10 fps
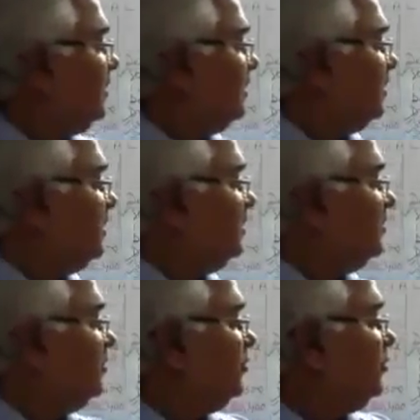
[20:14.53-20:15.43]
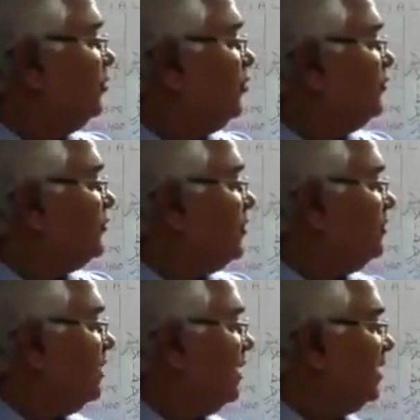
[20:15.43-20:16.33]
capital,
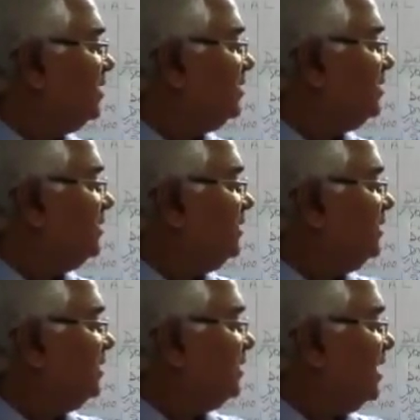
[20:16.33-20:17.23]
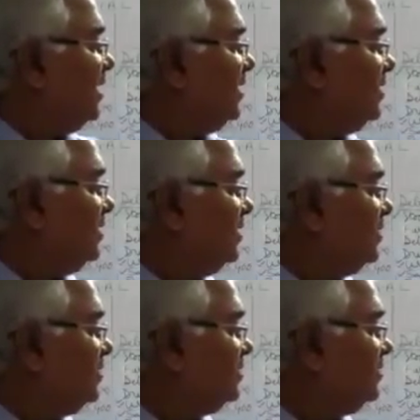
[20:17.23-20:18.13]
loan from bank,
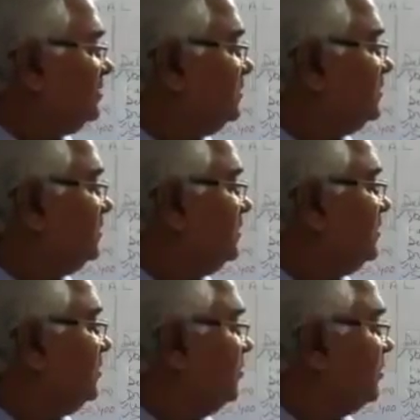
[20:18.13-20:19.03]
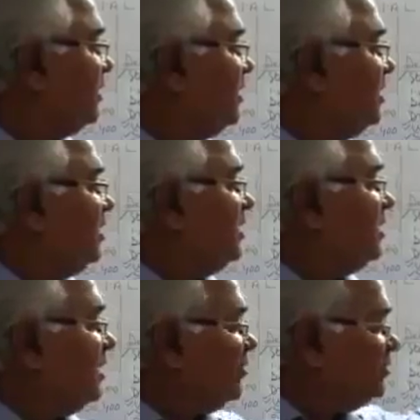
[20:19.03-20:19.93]
creditors.
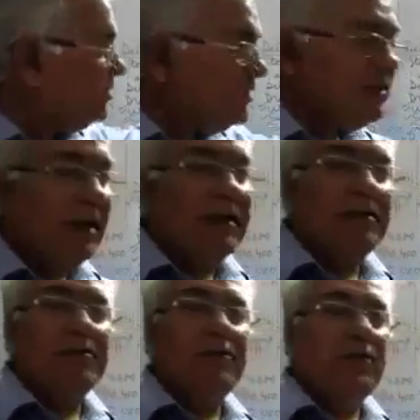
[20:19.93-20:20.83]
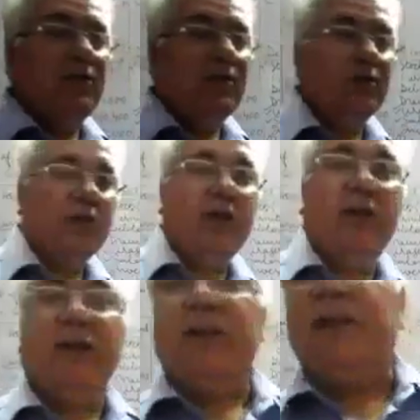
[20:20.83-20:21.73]
Okay. Now these items will go to